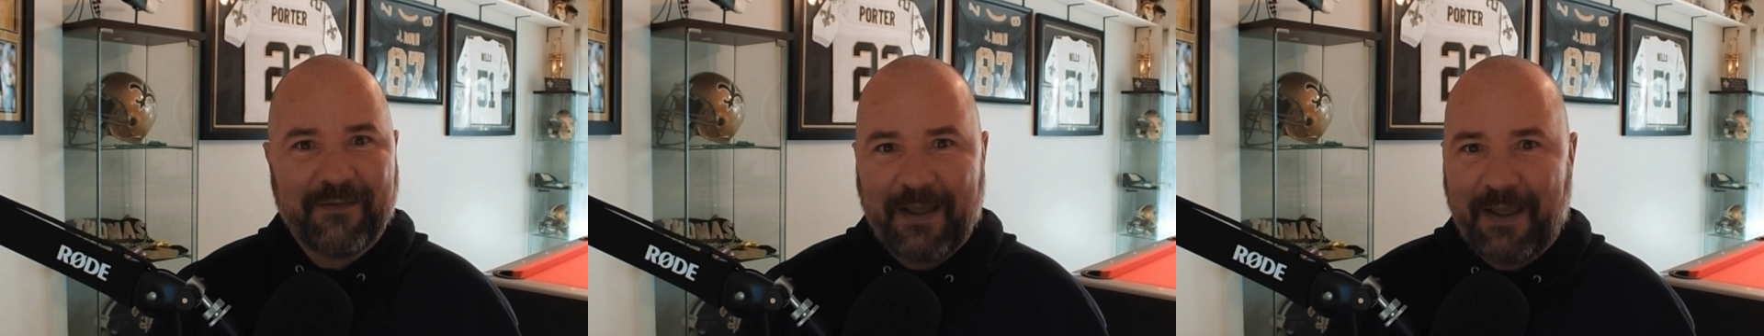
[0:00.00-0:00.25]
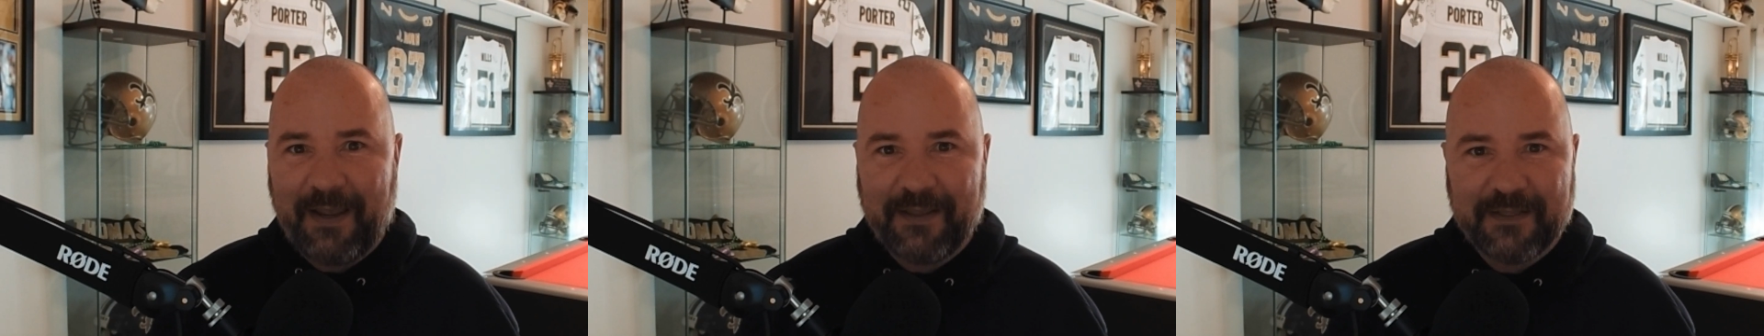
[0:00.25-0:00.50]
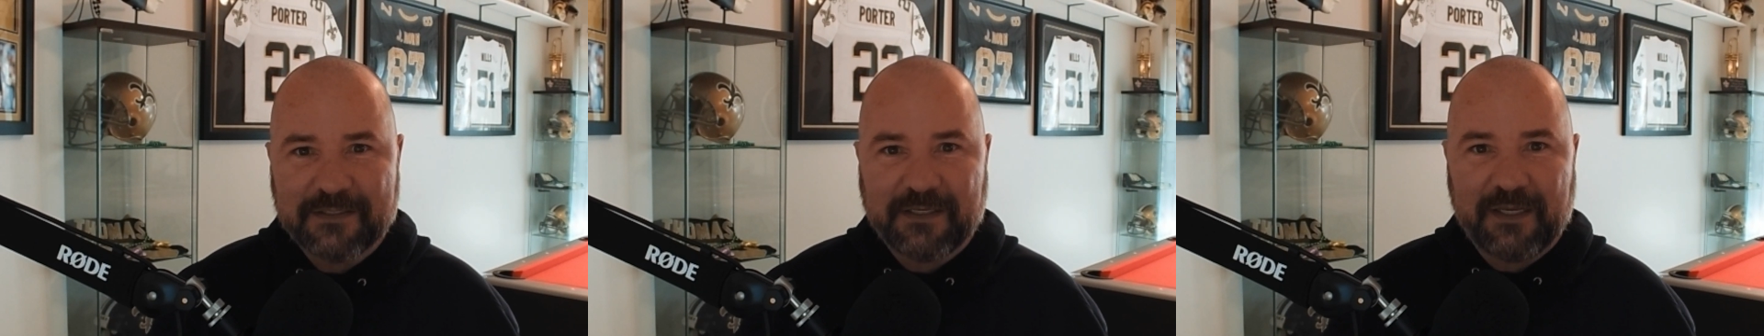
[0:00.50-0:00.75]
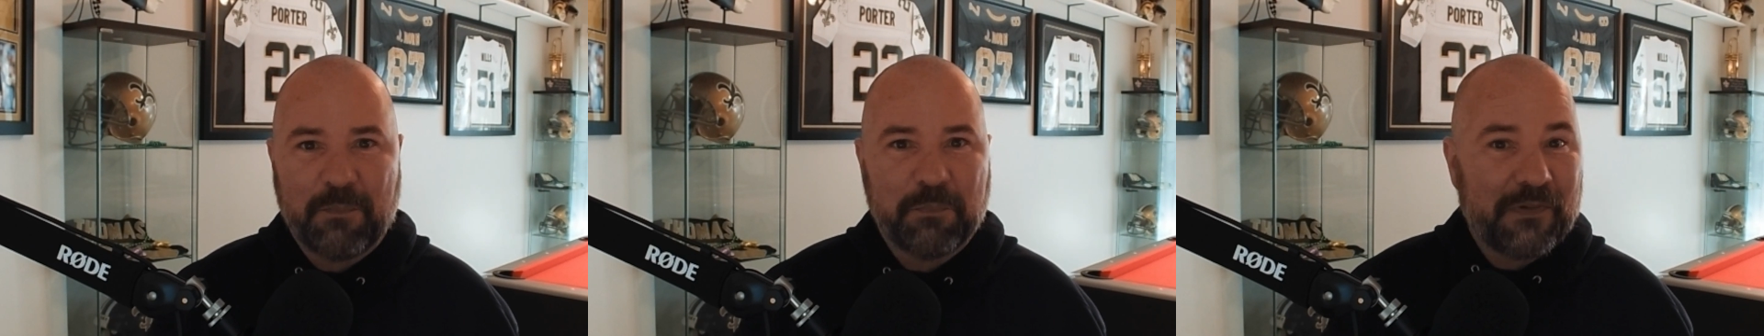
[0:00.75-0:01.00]
guy that's
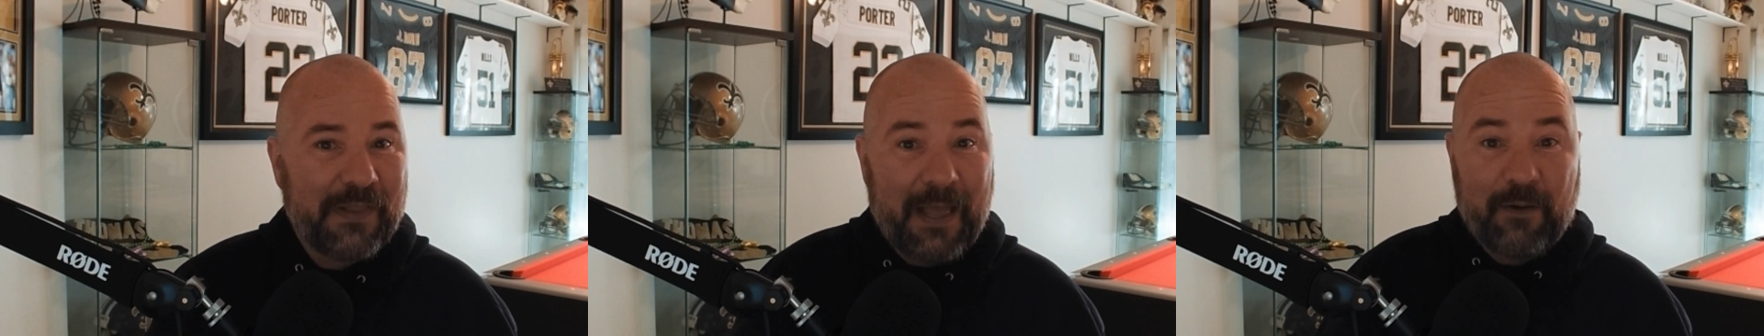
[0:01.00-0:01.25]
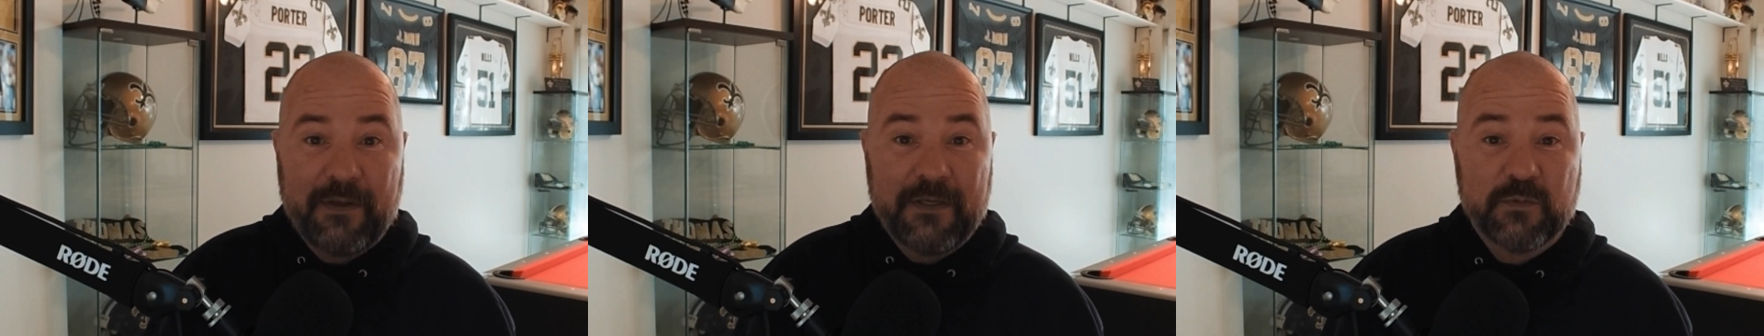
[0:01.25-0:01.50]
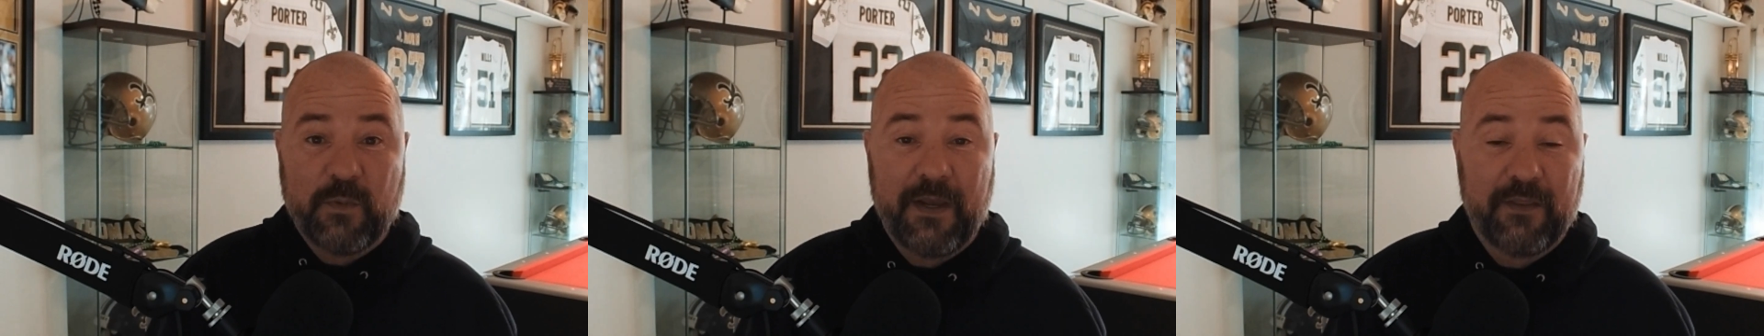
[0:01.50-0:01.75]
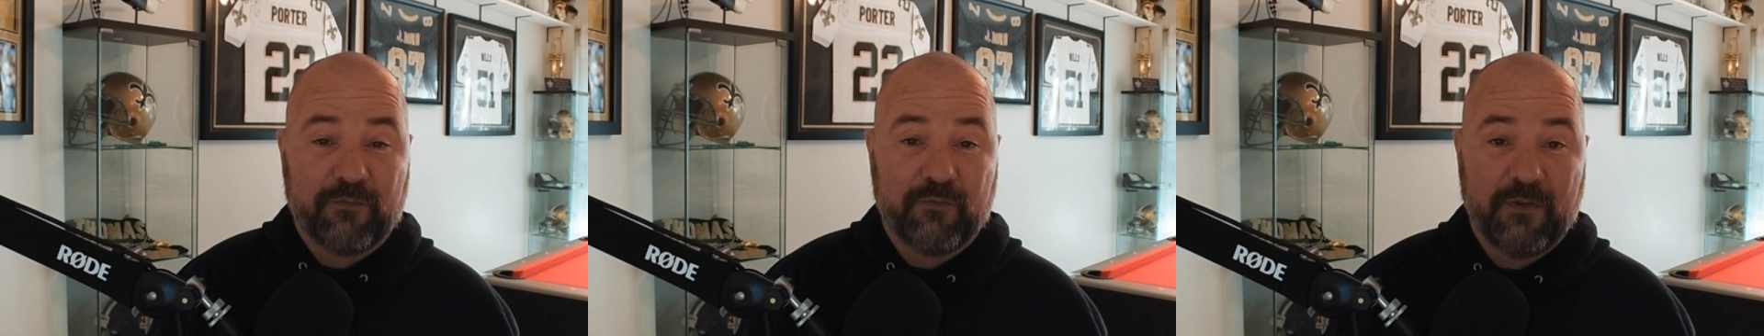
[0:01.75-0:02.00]
going to plow his
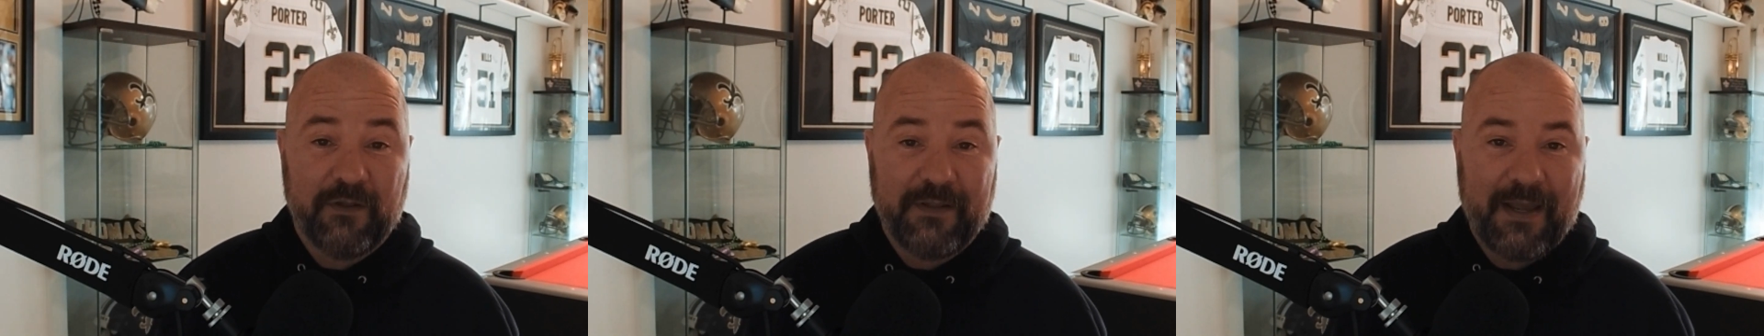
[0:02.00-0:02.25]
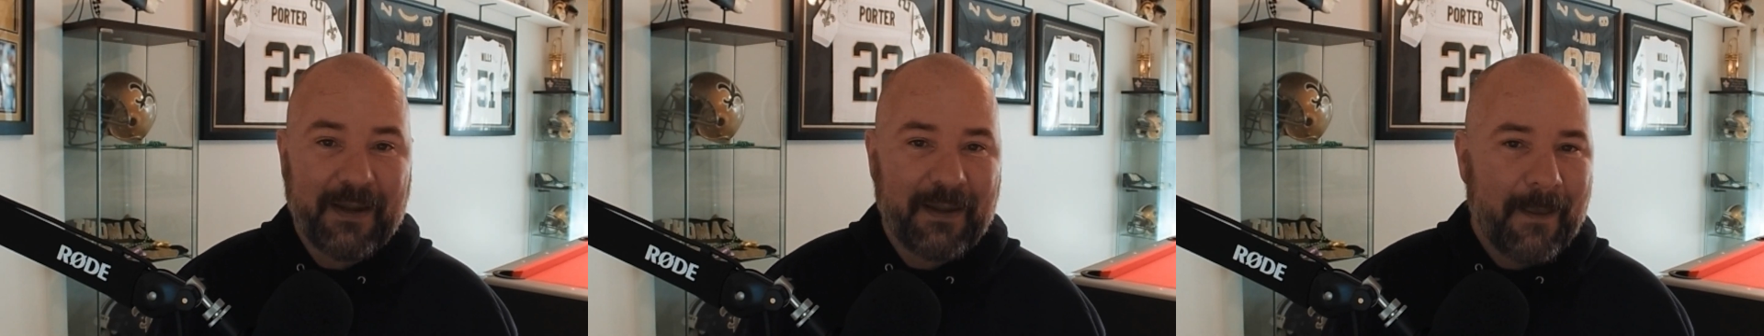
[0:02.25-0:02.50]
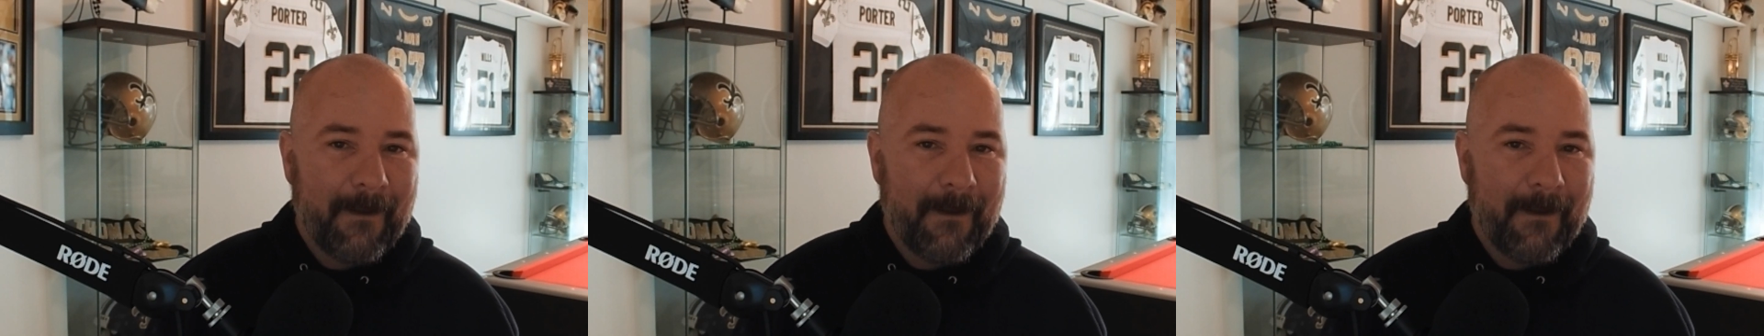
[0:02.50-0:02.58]
way through the line.